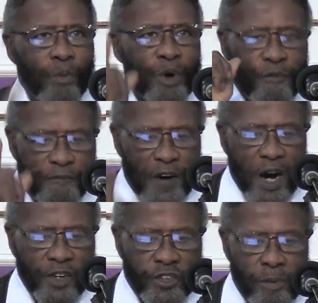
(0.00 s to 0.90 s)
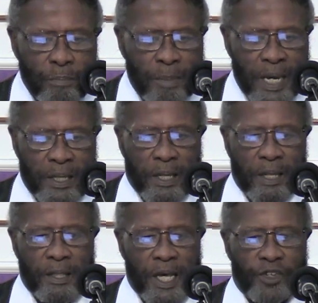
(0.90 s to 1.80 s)
Now, we first
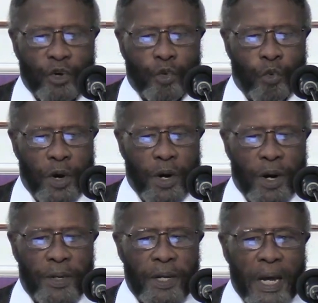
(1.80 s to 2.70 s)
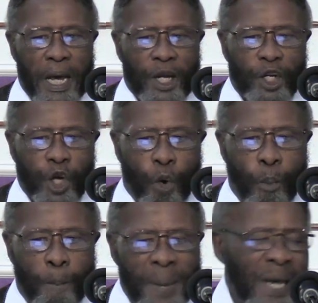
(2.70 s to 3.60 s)
meet this word,
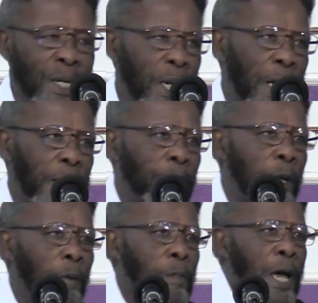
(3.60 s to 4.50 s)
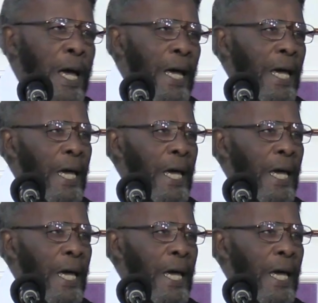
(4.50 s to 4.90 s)
dominion,